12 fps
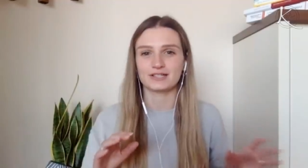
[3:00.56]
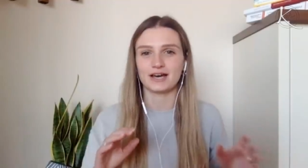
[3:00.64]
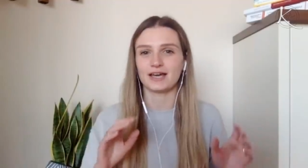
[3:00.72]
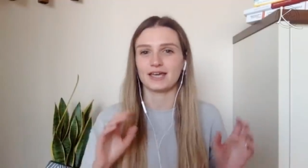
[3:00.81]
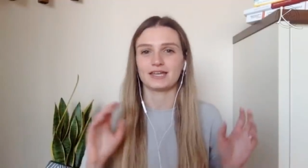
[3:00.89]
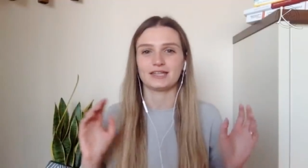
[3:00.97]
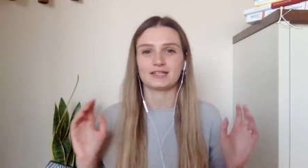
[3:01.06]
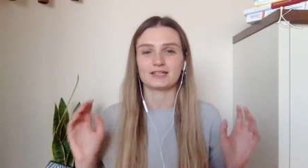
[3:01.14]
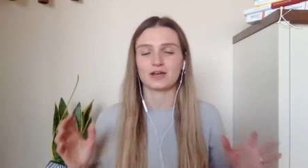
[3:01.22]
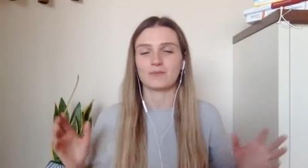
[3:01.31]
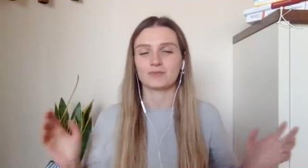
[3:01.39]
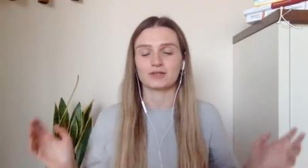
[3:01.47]
I need
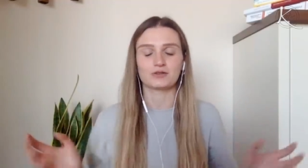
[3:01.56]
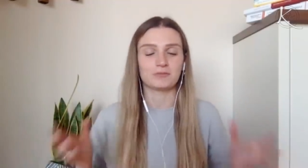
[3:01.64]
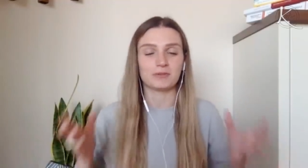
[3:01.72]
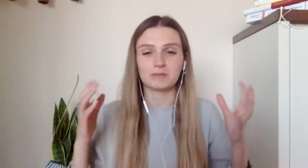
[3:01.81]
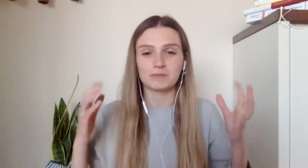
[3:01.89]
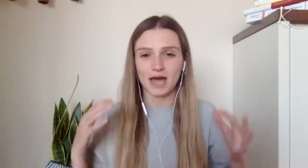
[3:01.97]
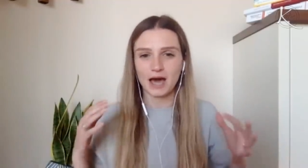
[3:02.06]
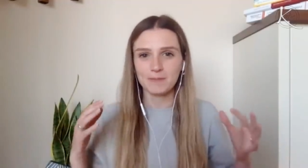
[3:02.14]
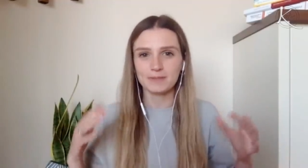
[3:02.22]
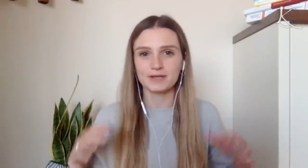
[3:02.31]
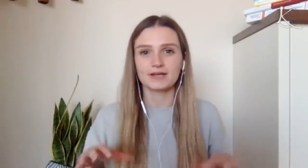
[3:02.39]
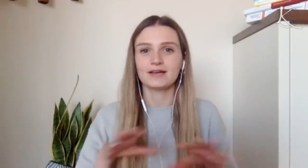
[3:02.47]
something to pick me up.
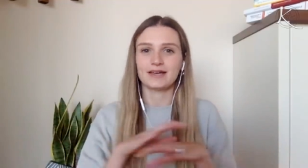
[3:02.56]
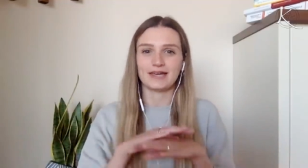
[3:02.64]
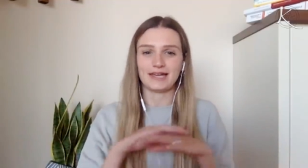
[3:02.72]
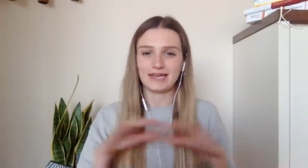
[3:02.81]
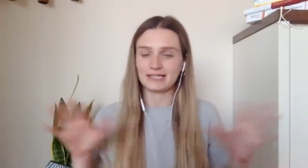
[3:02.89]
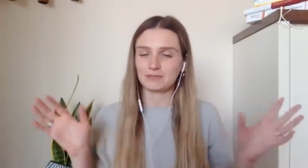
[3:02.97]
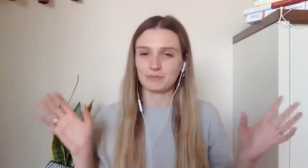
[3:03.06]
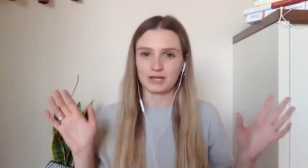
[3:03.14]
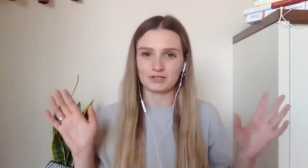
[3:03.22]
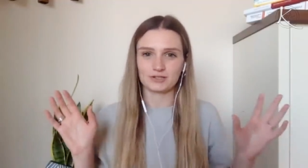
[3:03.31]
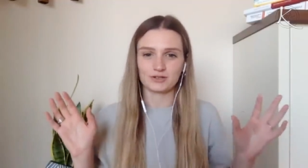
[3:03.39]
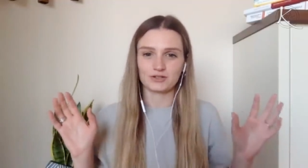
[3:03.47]

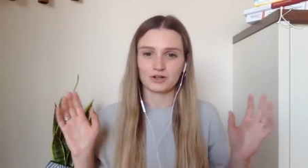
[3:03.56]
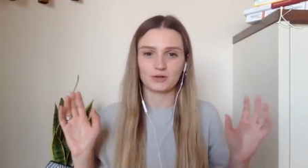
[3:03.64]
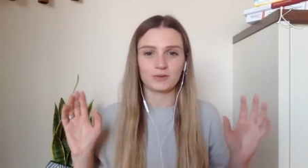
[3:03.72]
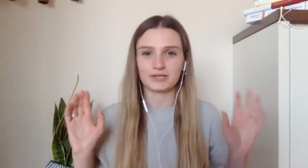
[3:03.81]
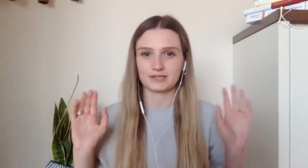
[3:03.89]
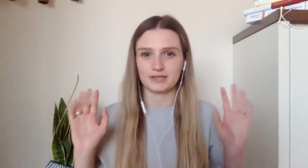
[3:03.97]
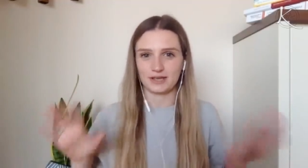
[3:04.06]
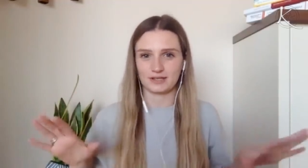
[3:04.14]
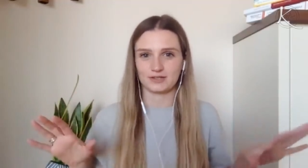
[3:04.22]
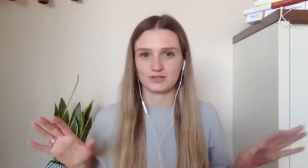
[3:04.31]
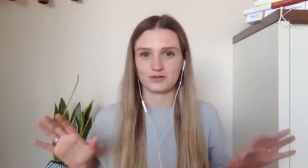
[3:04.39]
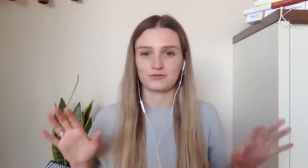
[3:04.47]
Espresso is always the
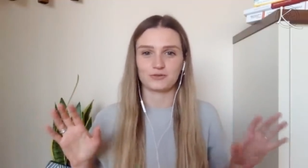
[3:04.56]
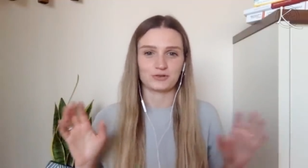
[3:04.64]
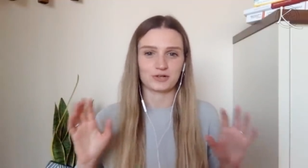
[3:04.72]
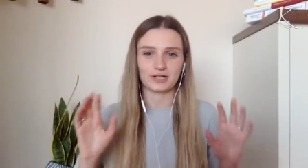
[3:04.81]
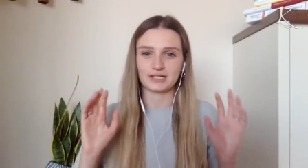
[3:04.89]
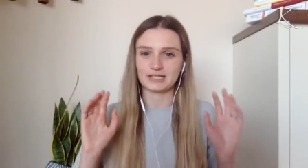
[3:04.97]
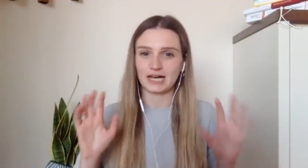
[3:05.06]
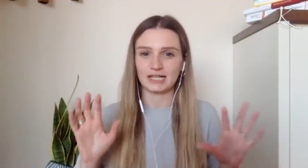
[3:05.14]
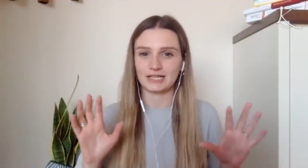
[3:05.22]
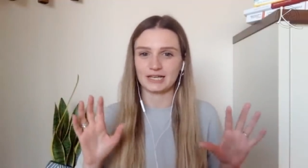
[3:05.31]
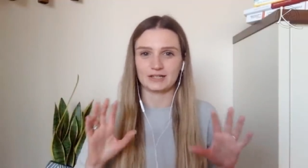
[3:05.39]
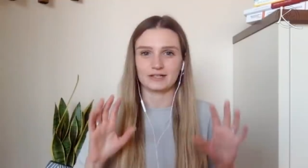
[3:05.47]
answer for an
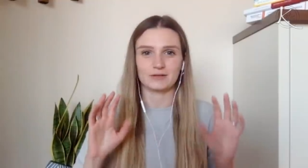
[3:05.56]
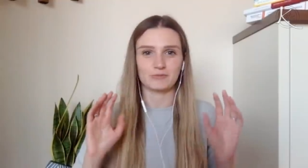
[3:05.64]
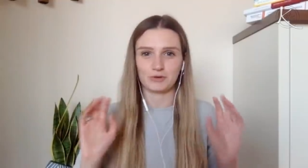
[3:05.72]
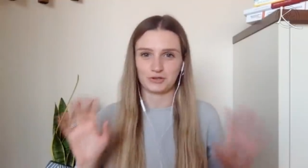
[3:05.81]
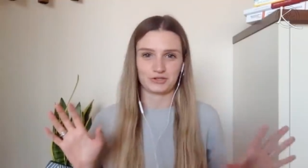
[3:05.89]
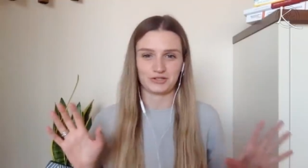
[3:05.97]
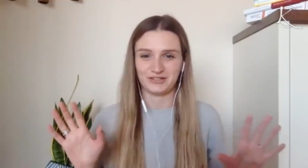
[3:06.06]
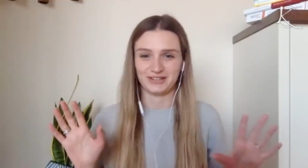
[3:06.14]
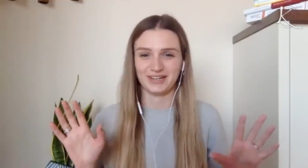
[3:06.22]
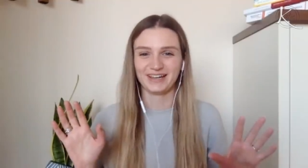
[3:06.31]
Italian person.